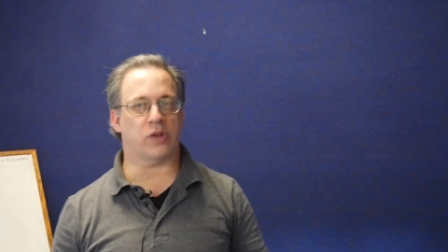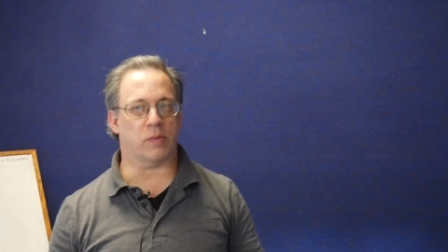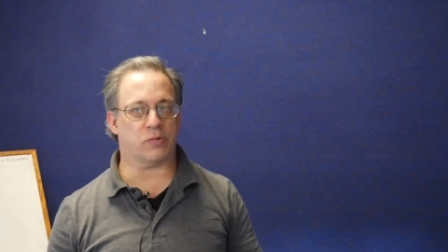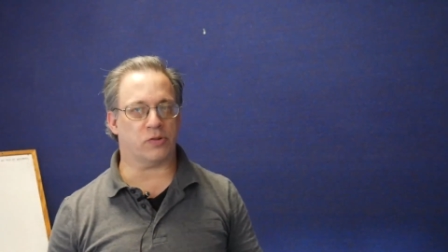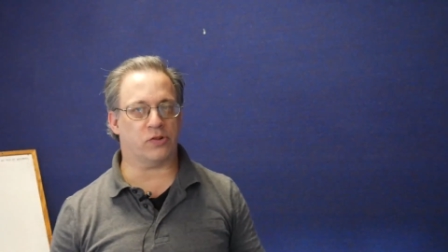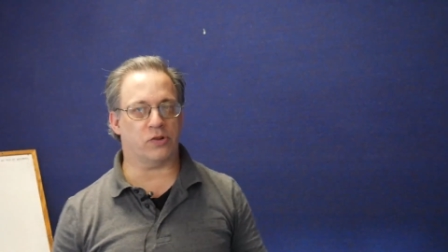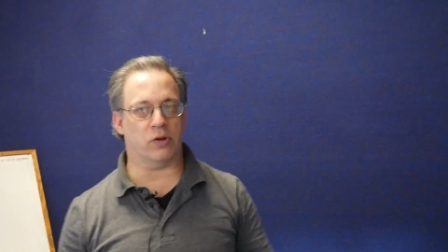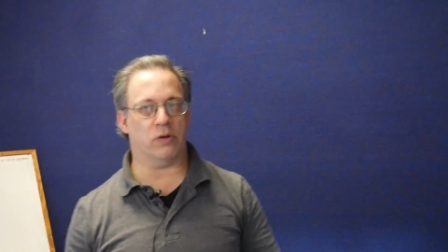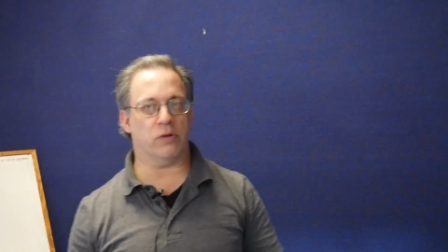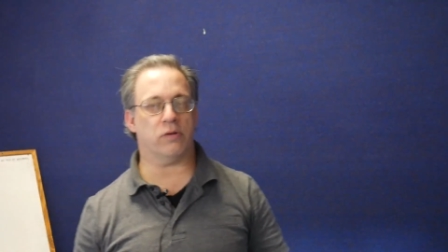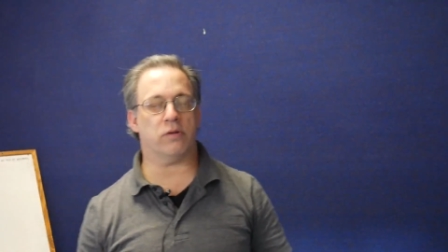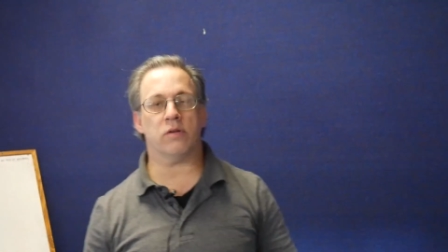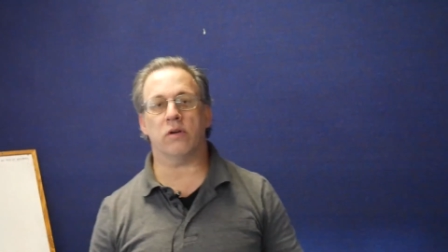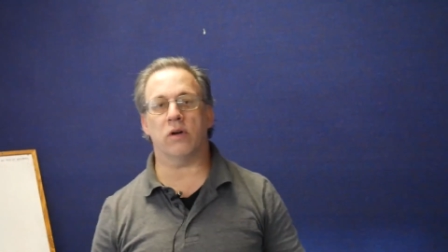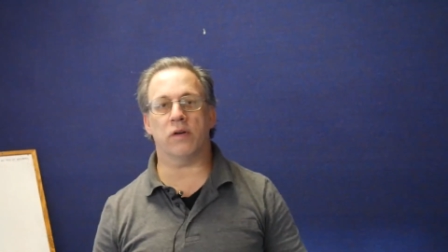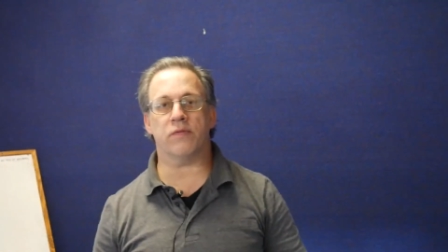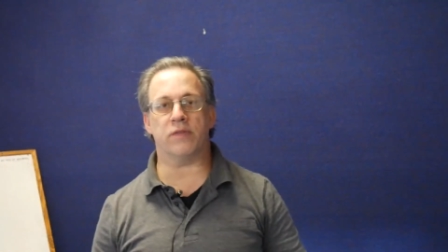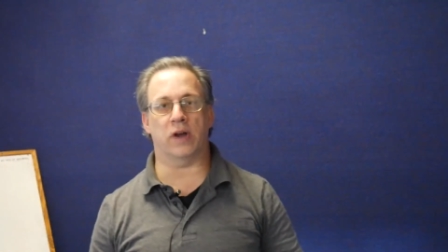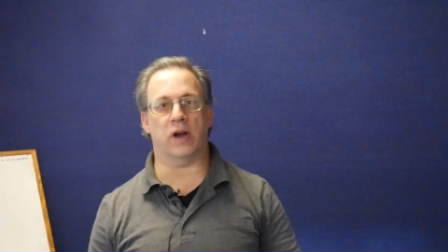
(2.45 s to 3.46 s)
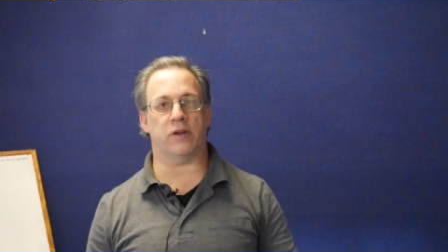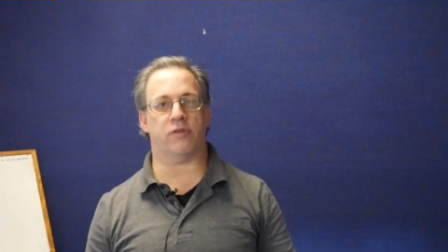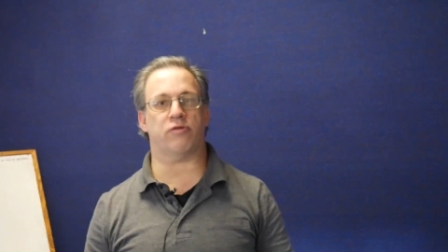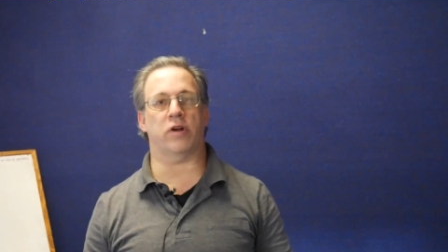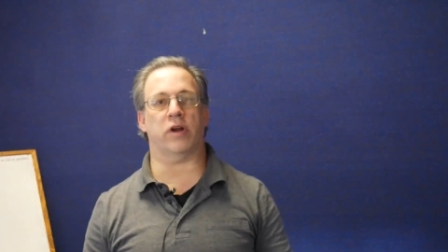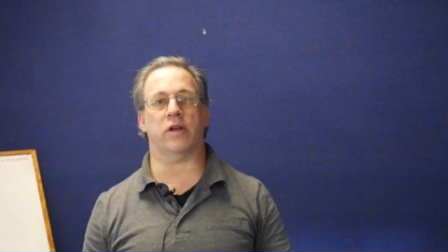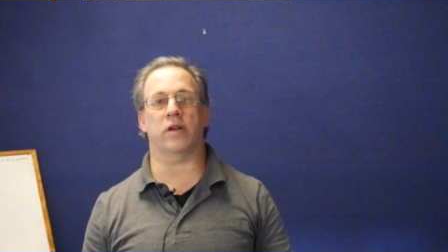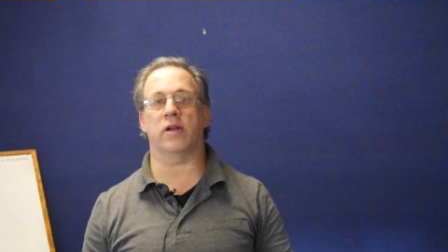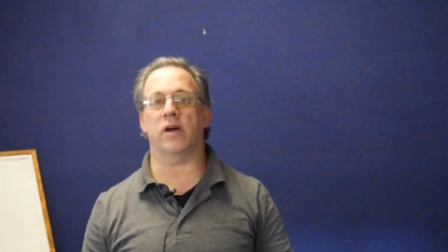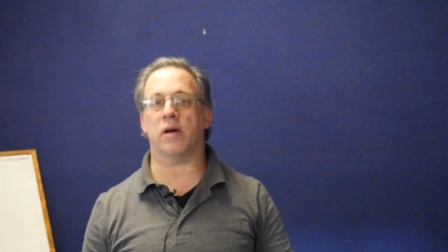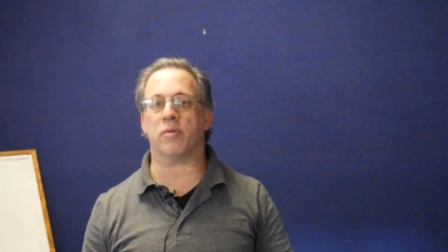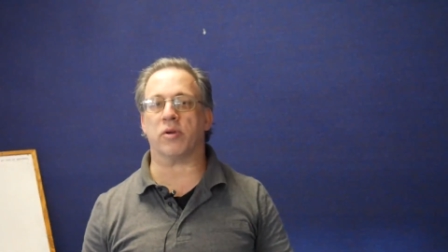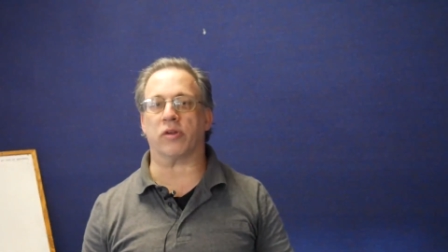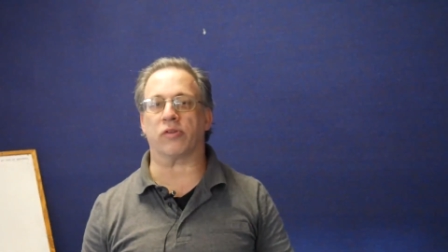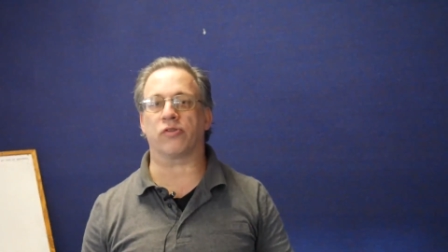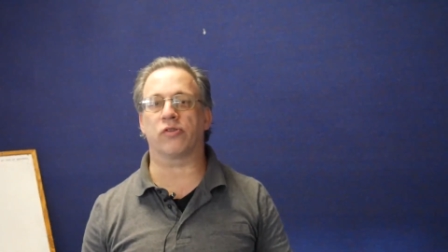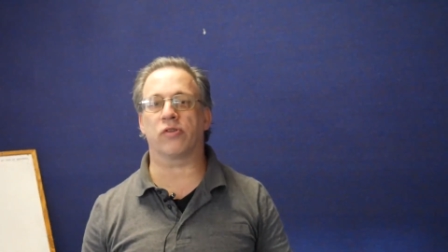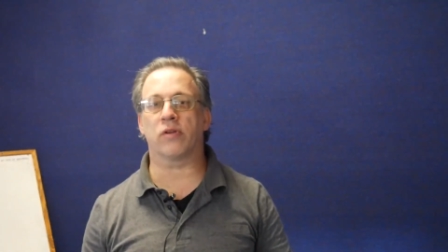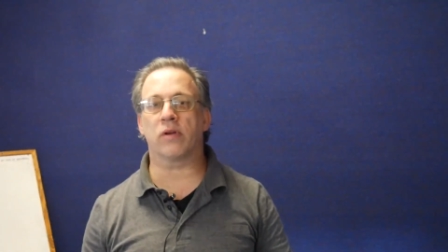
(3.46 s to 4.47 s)
episode of Not
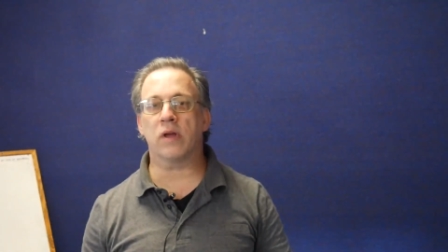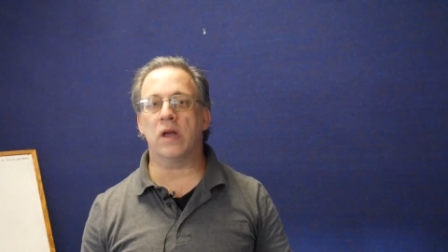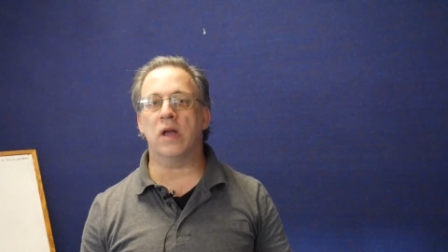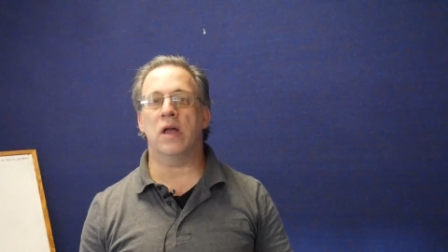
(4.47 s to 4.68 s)
Trekonomics.